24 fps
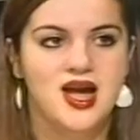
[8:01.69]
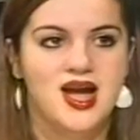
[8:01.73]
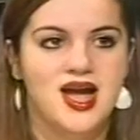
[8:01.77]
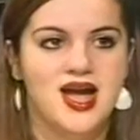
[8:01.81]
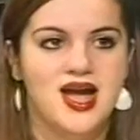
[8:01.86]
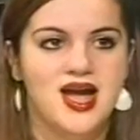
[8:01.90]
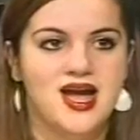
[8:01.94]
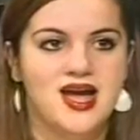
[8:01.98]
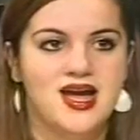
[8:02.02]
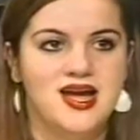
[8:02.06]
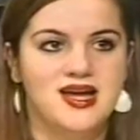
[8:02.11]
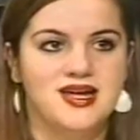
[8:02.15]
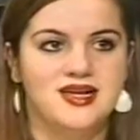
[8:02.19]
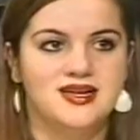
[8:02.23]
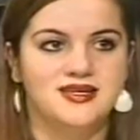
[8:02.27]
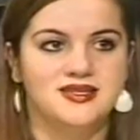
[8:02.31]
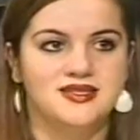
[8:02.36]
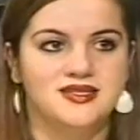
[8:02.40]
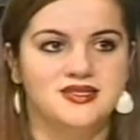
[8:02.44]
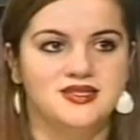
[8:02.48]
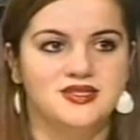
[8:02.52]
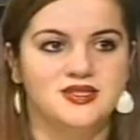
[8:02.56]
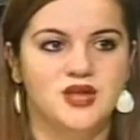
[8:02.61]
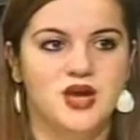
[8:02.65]

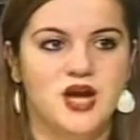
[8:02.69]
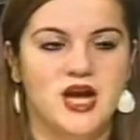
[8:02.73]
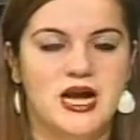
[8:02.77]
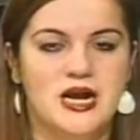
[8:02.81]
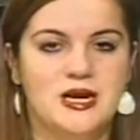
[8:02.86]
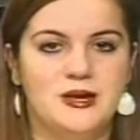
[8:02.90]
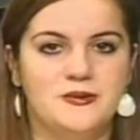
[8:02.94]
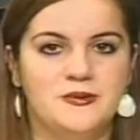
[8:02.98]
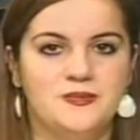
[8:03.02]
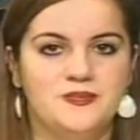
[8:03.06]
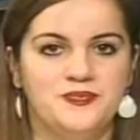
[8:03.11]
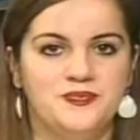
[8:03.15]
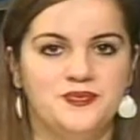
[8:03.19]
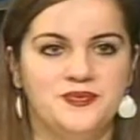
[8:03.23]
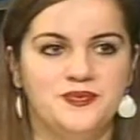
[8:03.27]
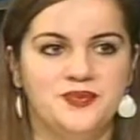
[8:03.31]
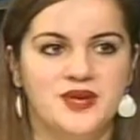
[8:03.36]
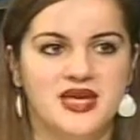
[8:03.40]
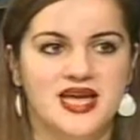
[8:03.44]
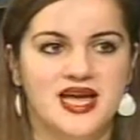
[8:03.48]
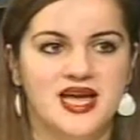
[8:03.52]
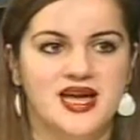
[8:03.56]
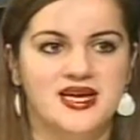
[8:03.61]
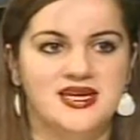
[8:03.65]
And
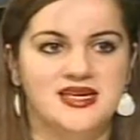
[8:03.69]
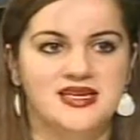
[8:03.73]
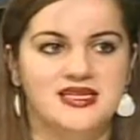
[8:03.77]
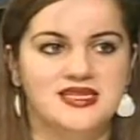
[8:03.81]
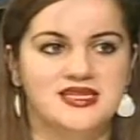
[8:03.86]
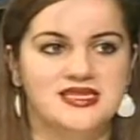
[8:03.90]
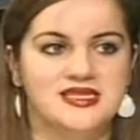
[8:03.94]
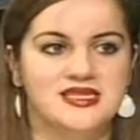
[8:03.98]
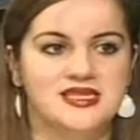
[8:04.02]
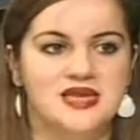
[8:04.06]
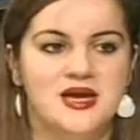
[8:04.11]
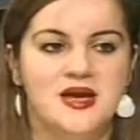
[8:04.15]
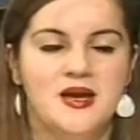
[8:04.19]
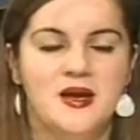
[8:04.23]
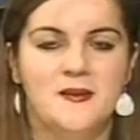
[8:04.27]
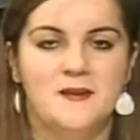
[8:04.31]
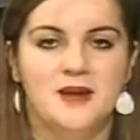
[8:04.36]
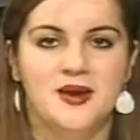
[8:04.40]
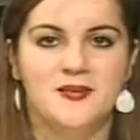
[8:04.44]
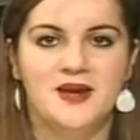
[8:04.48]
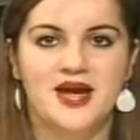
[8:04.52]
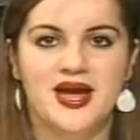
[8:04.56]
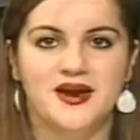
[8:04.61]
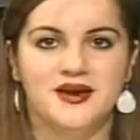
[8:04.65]
because
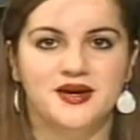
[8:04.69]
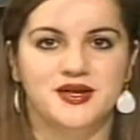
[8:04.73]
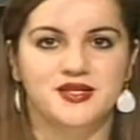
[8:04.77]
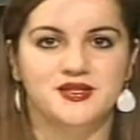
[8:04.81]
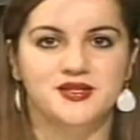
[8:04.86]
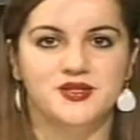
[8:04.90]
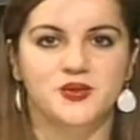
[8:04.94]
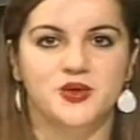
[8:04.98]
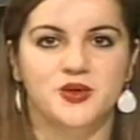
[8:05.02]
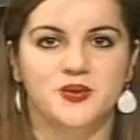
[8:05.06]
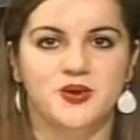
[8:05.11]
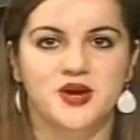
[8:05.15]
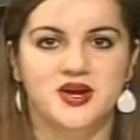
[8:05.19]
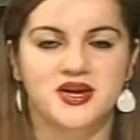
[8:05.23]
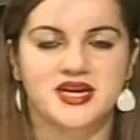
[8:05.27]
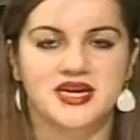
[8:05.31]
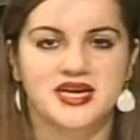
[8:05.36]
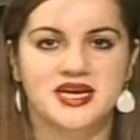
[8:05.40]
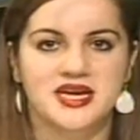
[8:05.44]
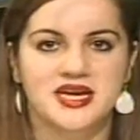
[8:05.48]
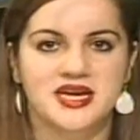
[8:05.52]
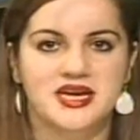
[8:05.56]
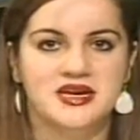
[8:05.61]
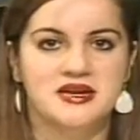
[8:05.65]
my parents were
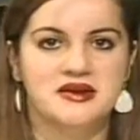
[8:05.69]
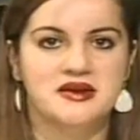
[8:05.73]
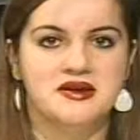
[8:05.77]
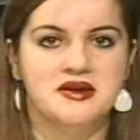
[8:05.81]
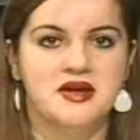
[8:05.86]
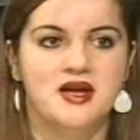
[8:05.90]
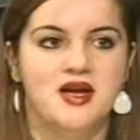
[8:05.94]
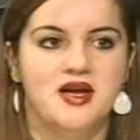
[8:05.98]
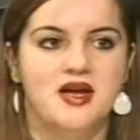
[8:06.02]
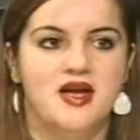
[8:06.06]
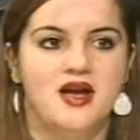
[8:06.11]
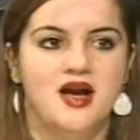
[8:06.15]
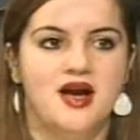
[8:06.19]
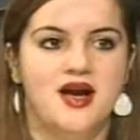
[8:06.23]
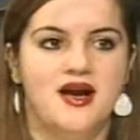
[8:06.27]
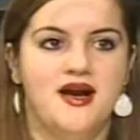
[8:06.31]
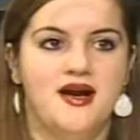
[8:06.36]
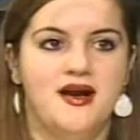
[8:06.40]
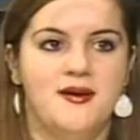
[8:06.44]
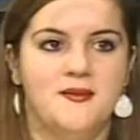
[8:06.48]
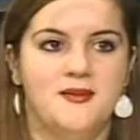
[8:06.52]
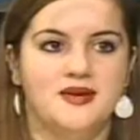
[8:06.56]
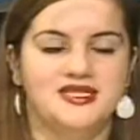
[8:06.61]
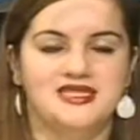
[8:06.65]
working,
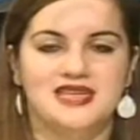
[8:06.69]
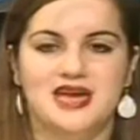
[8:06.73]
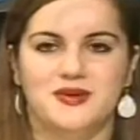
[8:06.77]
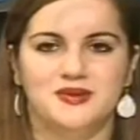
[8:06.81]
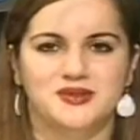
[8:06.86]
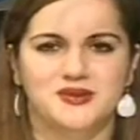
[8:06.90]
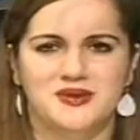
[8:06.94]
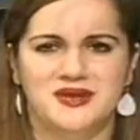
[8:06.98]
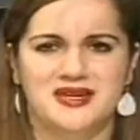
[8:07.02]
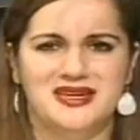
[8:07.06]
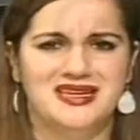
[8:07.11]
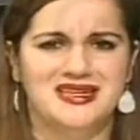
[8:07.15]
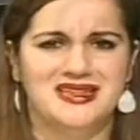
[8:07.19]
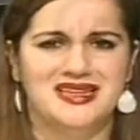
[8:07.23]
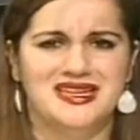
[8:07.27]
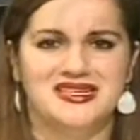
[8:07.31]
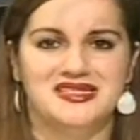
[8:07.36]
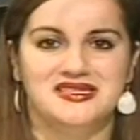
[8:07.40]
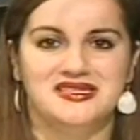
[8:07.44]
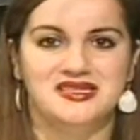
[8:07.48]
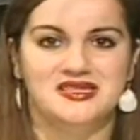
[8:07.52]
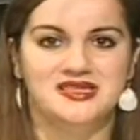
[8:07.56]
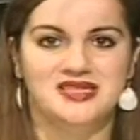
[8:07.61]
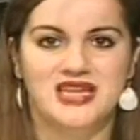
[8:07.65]
my dad was working like
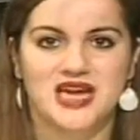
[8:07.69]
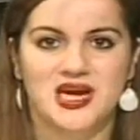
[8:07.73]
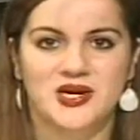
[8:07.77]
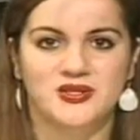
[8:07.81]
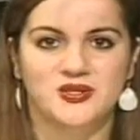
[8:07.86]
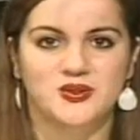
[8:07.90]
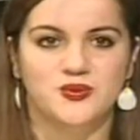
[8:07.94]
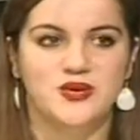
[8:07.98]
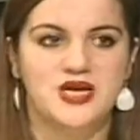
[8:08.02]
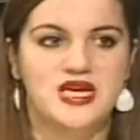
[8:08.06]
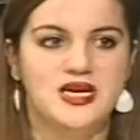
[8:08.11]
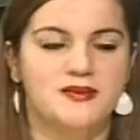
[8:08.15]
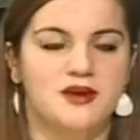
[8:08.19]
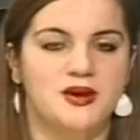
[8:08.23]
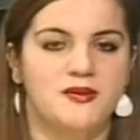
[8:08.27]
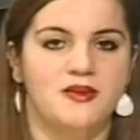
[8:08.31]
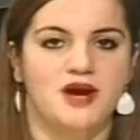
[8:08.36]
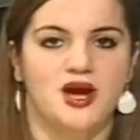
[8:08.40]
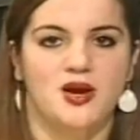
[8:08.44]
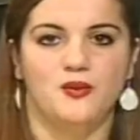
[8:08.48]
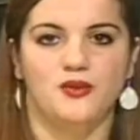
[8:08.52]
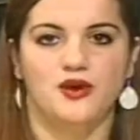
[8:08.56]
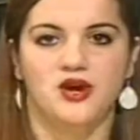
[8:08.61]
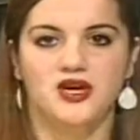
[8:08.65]
60 hours a week. My
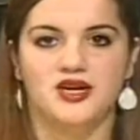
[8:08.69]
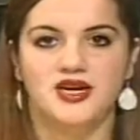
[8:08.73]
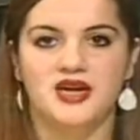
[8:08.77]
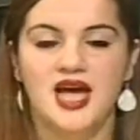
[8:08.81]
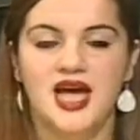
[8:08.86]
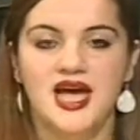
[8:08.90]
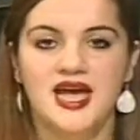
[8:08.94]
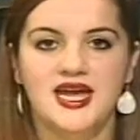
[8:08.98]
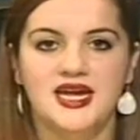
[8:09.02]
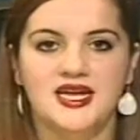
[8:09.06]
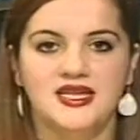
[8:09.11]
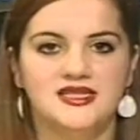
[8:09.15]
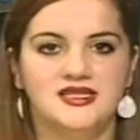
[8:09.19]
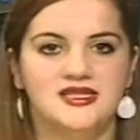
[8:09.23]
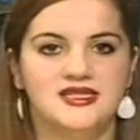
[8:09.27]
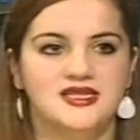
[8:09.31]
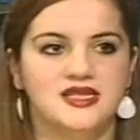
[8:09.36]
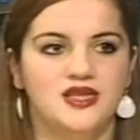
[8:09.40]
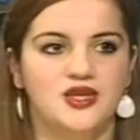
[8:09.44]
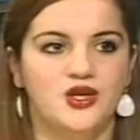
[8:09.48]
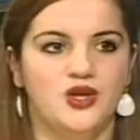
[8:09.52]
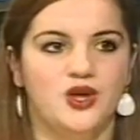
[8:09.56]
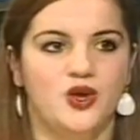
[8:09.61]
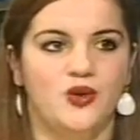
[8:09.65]
mom worked nights.
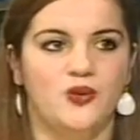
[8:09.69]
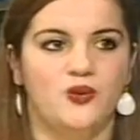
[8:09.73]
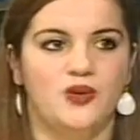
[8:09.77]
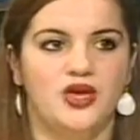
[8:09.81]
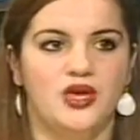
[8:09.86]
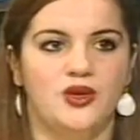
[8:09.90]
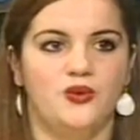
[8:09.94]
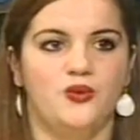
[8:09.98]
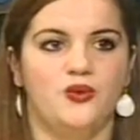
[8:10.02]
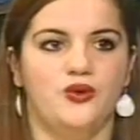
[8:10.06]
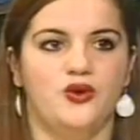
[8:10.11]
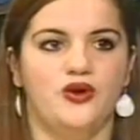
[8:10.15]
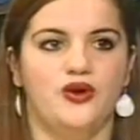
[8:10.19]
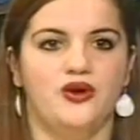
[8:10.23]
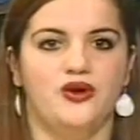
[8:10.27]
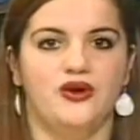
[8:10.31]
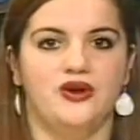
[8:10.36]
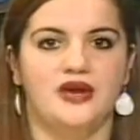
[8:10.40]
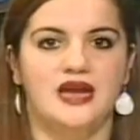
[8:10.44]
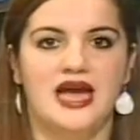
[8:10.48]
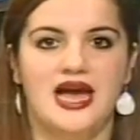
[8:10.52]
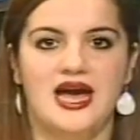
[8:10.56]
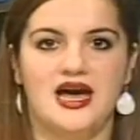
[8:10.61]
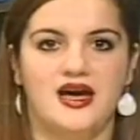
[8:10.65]
You know, we
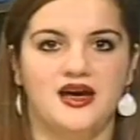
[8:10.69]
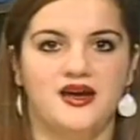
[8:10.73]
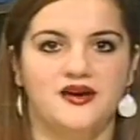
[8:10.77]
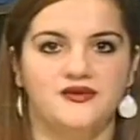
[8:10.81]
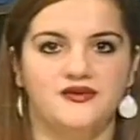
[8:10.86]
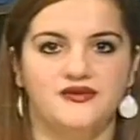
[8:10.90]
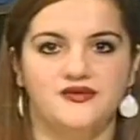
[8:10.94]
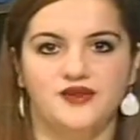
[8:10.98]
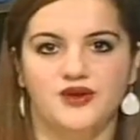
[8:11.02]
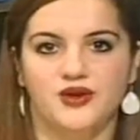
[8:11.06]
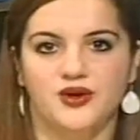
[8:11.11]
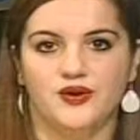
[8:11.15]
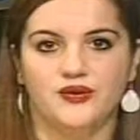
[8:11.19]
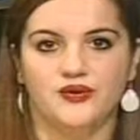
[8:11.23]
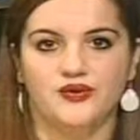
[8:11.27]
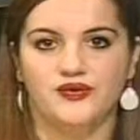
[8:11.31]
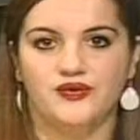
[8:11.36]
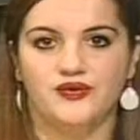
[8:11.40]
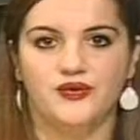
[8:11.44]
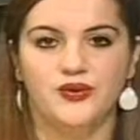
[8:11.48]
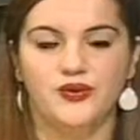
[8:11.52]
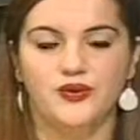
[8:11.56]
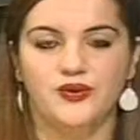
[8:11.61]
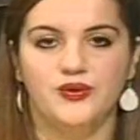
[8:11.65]
would have, you know,
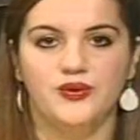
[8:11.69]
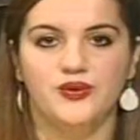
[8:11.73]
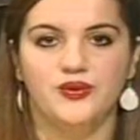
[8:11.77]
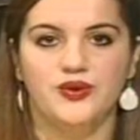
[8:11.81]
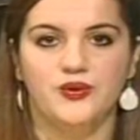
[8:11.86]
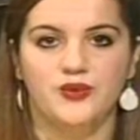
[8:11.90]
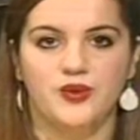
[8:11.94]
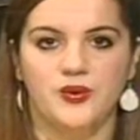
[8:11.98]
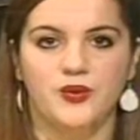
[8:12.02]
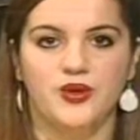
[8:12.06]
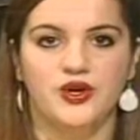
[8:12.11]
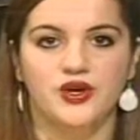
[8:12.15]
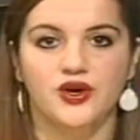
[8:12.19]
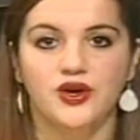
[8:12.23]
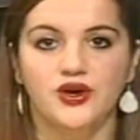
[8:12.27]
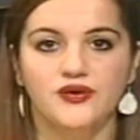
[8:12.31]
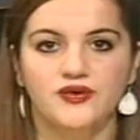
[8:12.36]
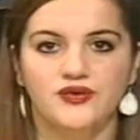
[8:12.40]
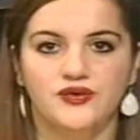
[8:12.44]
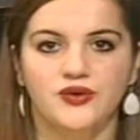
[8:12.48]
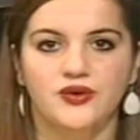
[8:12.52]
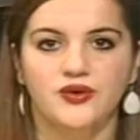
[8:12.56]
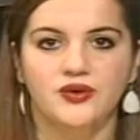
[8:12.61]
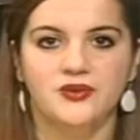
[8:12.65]
food. We would cook
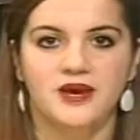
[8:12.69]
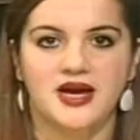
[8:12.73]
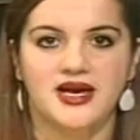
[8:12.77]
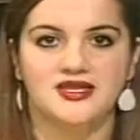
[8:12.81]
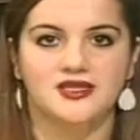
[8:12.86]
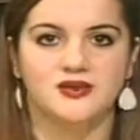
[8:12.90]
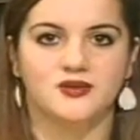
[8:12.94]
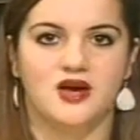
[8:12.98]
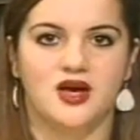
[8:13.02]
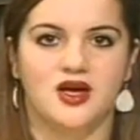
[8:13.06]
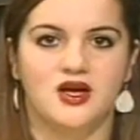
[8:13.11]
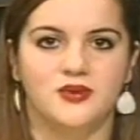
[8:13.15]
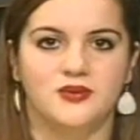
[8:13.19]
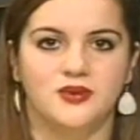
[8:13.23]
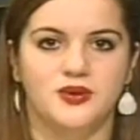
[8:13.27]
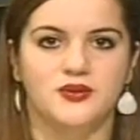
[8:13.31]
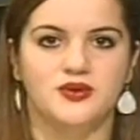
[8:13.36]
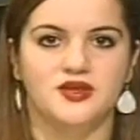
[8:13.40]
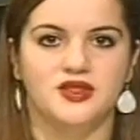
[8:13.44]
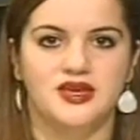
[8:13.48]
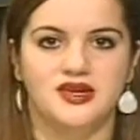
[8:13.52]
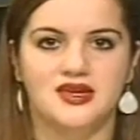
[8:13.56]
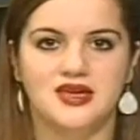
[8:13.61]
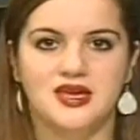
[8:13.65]
food, but as well, we
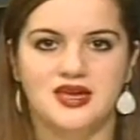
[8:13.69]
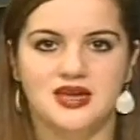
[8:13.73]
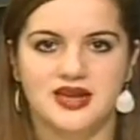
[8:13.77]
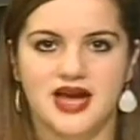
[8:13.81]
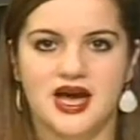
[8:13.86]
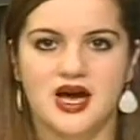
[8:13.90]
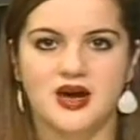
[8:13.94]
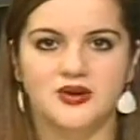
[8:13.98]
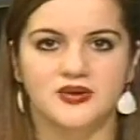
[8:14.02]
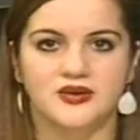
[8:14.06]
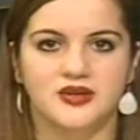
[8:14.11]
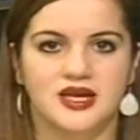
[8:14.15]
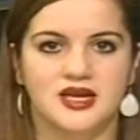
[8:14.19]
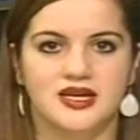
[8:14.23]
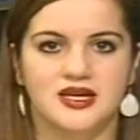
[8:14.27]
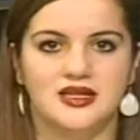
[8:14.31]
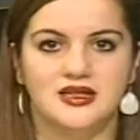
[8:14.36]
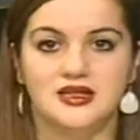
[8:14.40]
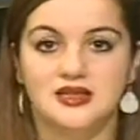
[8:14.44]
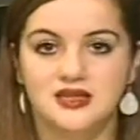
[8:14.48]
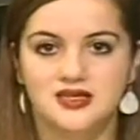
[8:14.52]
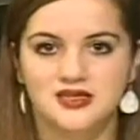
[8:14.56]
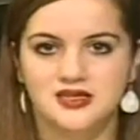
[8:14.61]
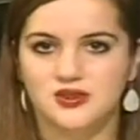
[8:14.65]
would like eat out like at
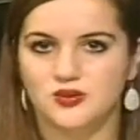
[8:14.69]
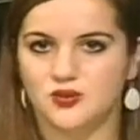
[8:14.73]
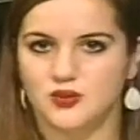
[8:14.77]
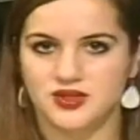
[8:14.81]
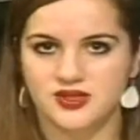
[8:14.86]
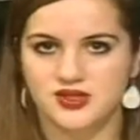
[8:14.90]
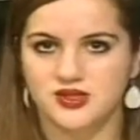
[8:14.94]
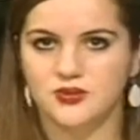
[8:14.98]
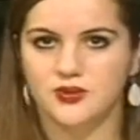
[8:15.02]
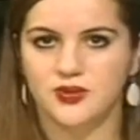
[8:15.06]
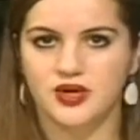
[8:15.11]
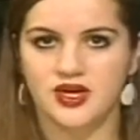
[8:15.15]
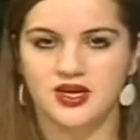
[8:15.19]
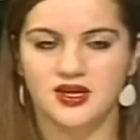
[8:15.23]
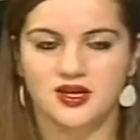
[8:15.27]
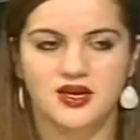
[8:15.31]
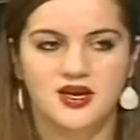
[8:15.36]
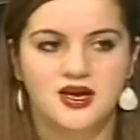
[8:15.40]
least once a week.